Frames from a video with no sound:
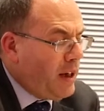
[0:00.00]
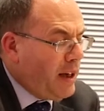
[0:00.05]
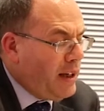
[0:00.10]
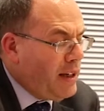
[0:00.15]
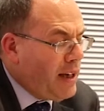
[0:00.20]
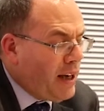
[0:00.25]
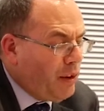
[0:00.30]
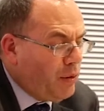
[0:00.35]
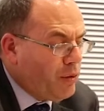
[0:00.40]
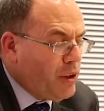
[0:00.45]

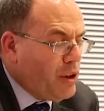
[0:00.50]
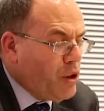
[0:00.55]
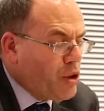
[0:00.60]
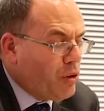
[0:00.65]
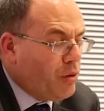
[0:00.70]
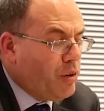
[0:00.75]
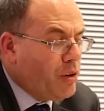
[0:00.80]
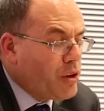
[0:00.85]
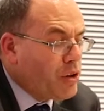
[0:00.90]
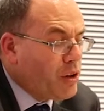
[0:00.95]
and health
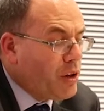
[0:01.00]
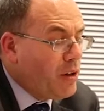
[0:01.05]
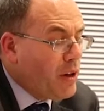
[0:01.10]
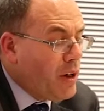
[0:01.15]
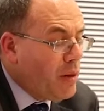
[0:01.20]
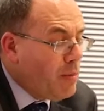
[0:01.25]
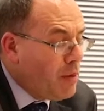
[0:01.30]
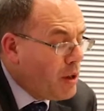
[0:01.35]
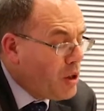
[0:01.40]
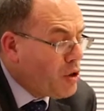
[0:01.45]
insurance to
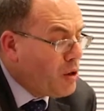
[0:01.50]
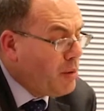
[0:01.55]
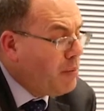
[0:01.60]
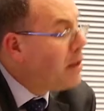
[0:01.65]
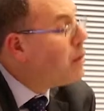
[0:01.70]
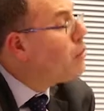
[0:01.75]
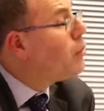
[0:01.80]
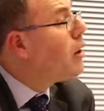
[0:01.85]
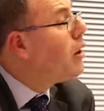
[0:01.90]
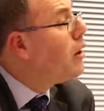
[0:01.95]
the emerging
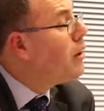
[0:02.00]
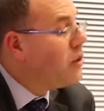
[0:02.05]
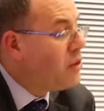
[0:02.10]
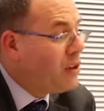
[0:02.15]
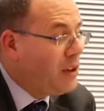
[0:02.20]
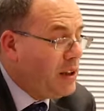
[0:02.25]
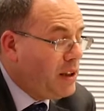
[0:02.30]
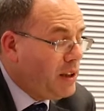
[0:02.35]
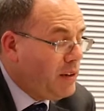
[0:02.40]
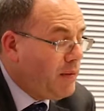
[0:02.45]
middle
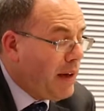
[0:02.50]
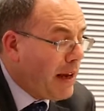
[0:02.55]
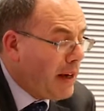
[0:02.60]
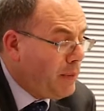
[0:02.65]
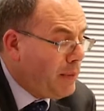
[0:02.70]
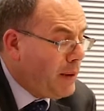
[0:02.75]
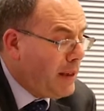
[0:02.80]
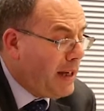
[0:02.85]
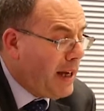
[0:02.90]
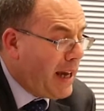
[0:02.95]
class in
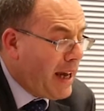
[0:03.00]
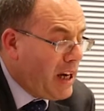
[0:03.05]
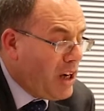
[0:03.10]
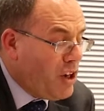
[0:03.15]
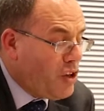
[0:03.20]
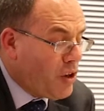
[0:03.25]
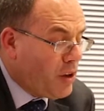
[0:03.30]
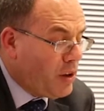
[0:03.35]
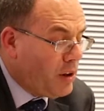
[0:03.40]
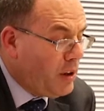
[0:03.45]
developing
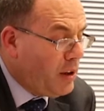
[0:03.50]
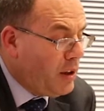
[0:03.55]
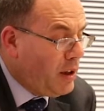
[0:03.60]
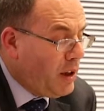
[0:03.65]
Asia.